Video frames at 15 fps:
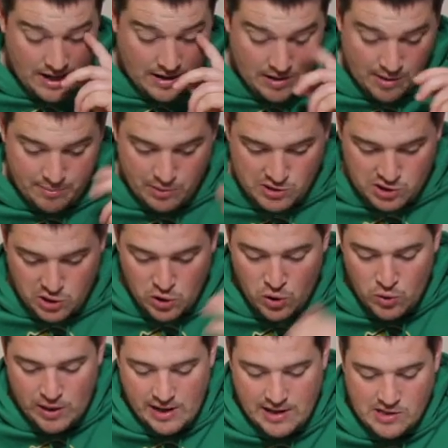Number
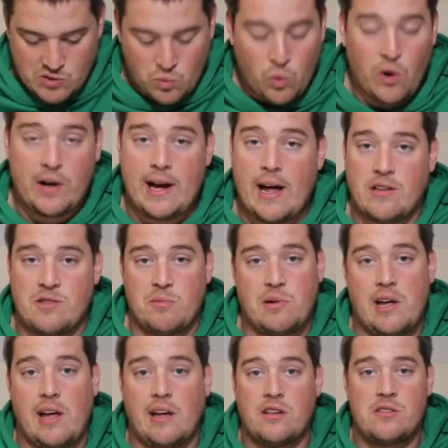two is work out some
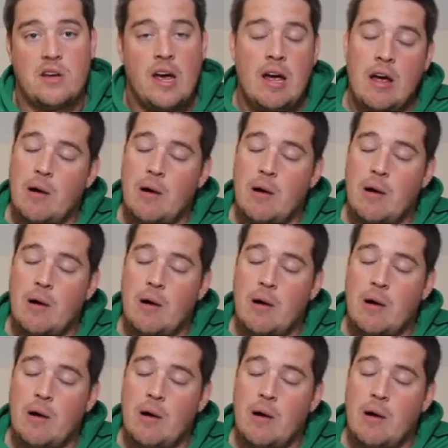kinks.